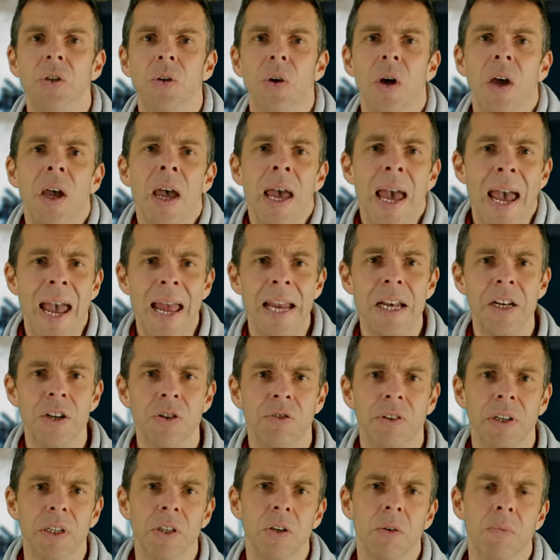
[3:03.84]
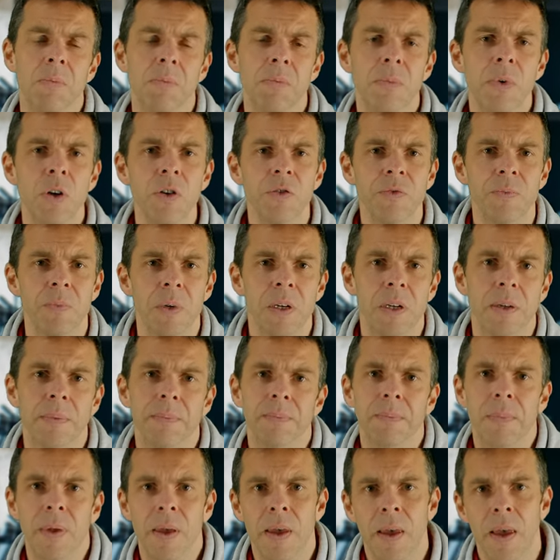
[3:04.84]
you, hindering your movement.
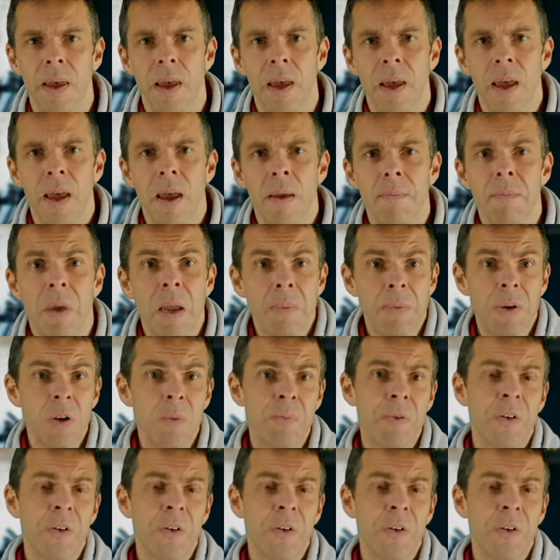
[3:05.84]
Maybe you